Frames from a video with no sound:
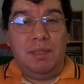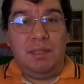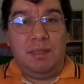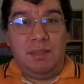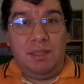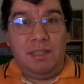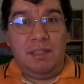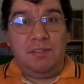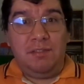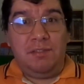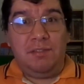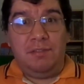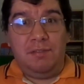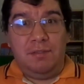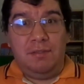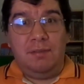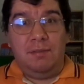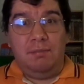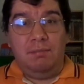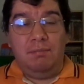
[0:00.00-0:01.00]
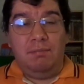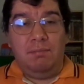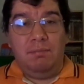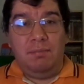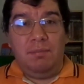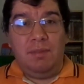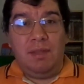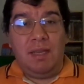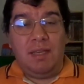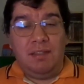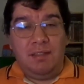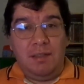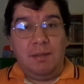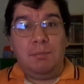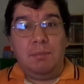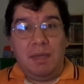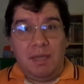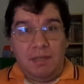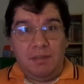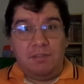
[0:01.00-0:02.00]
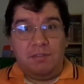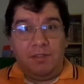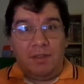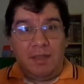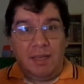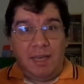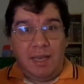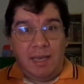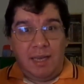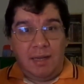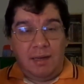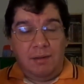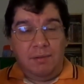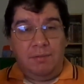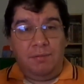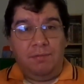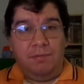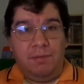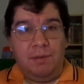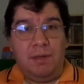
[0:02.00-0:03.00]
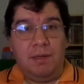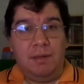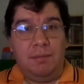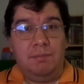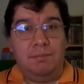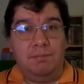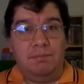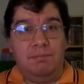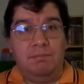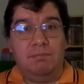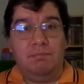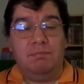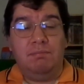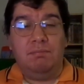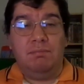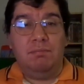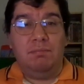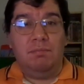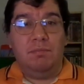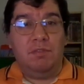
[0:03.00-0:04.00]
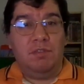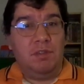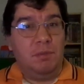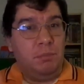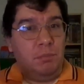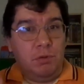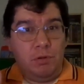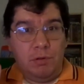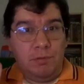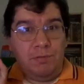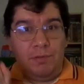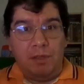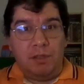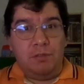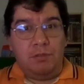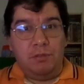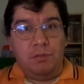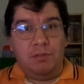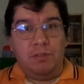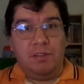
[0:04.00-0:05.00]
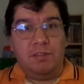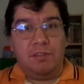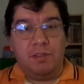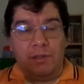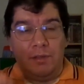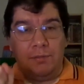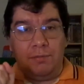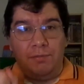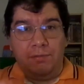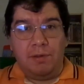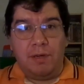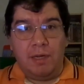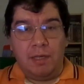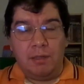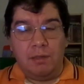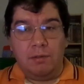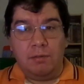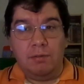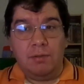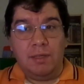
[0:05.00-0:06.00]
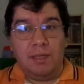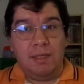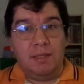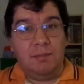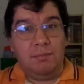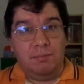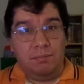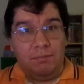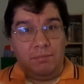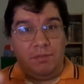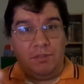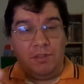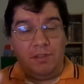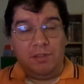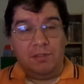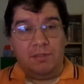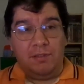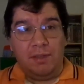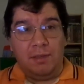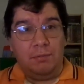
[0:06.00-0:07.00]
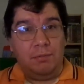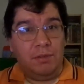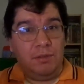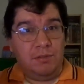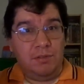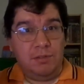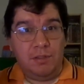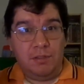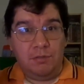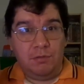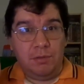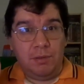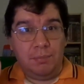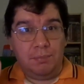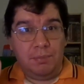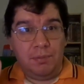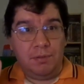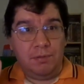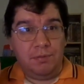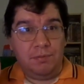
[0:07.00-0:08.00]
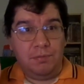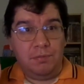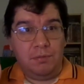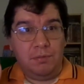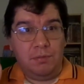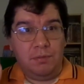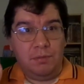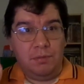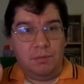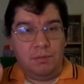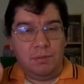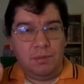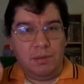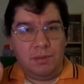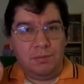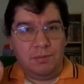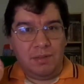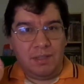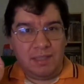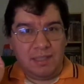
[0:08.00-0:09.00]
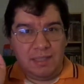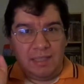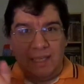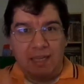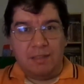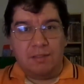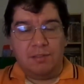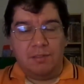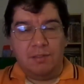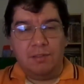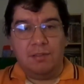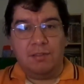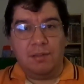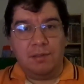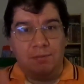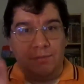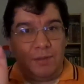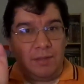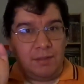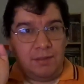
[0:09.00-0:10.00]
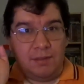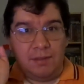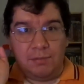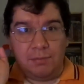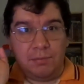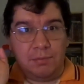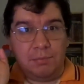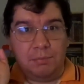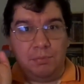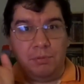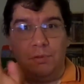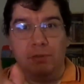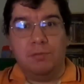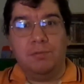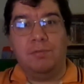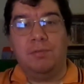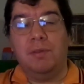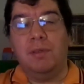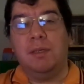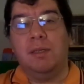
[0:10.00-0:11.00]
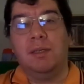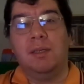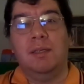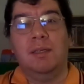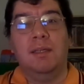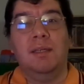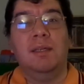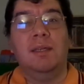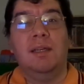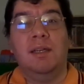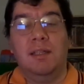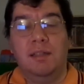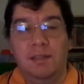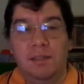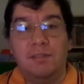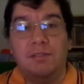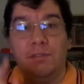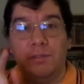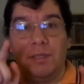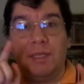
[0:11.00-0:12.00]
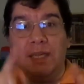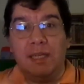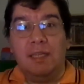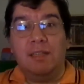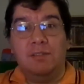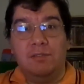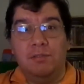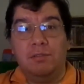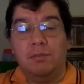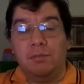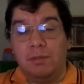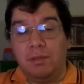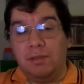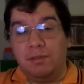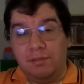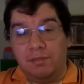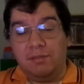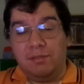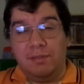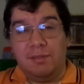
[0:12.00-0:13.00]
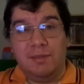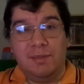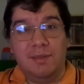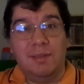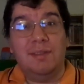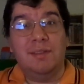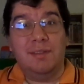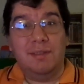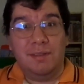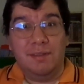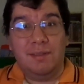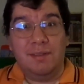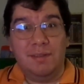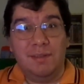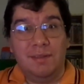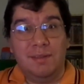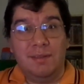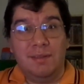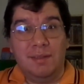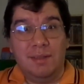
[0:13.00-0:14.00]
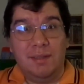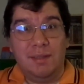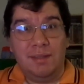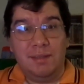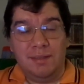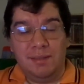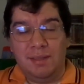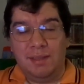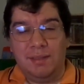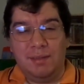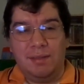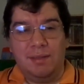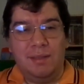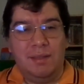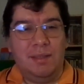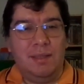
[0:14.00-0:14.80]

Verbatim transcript: at least they did manage to have some more adventures that's going to follow. And since they went to the trip of Atlantis, I thought this was perfect. At least they're getting to it. Yeah.